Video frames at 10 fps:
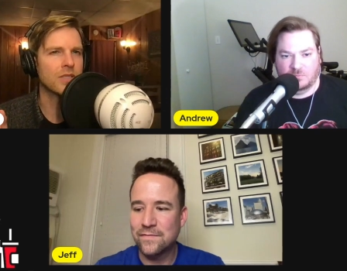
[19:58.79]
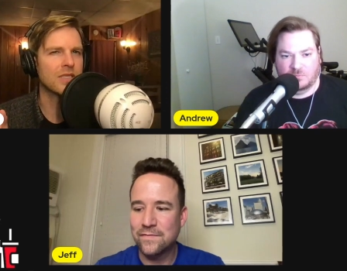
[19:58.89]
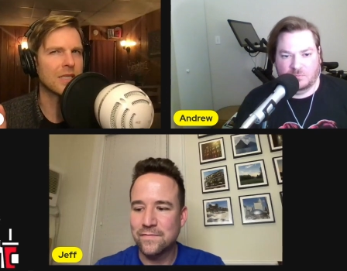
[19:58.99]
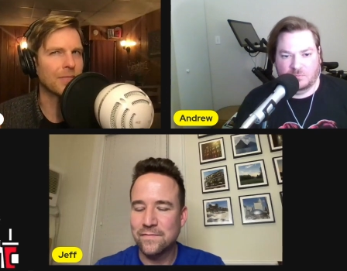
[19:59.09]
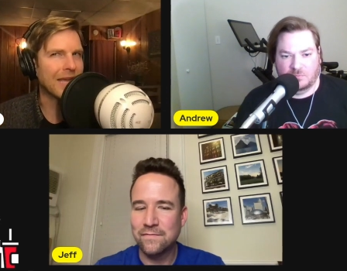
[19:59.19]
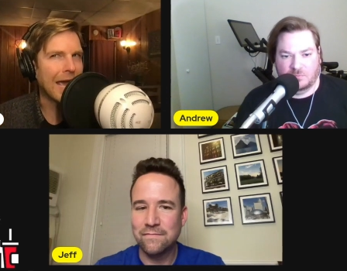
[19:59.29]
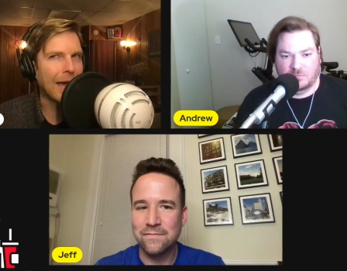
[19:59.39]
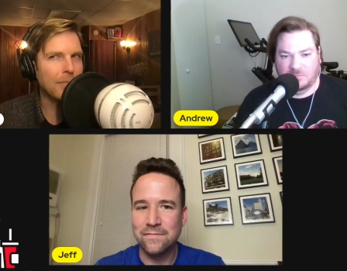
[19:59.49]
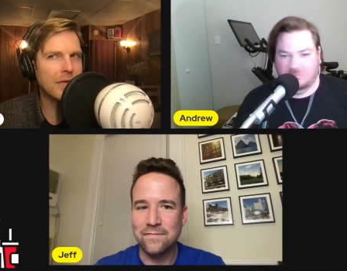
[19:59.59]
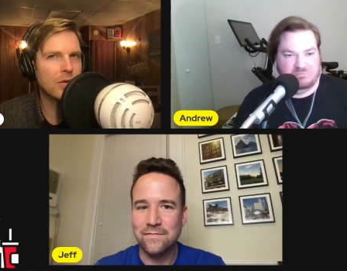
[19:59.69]
Speaker 1: Did something
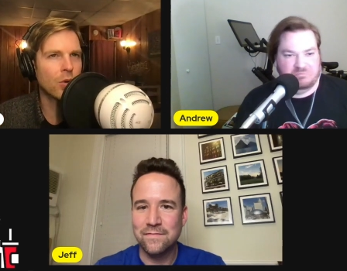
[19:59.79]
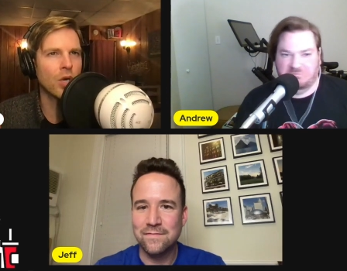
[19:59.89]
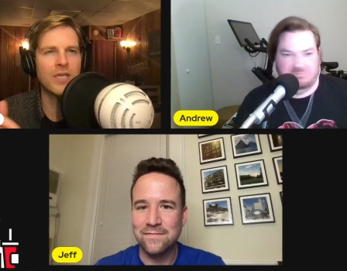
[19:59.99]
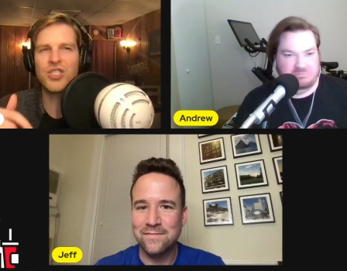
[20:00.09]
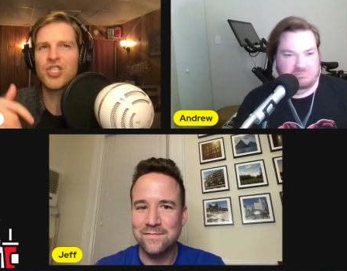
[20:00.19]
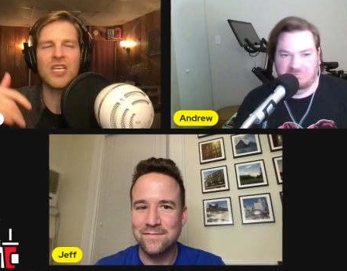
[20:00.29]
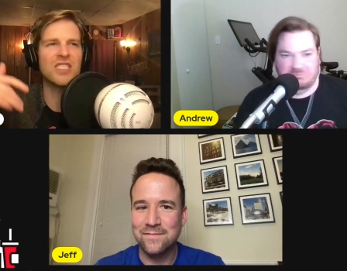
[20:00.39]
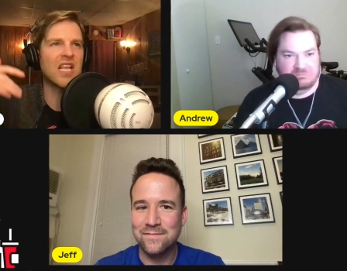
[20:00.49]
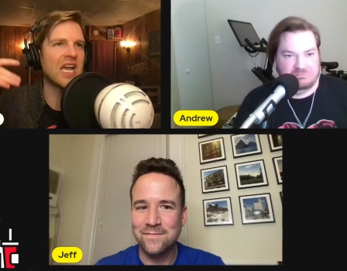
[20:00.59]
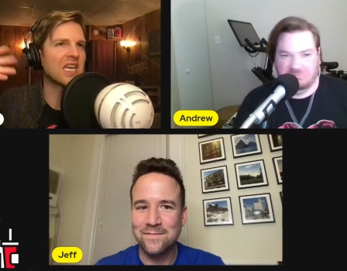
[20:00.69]
happen? Or it's
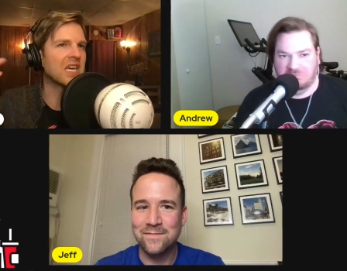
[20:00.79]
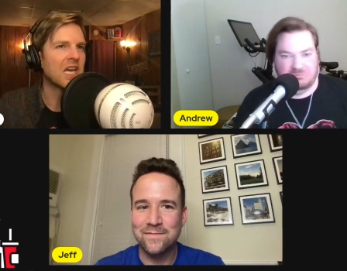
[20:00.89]
just like.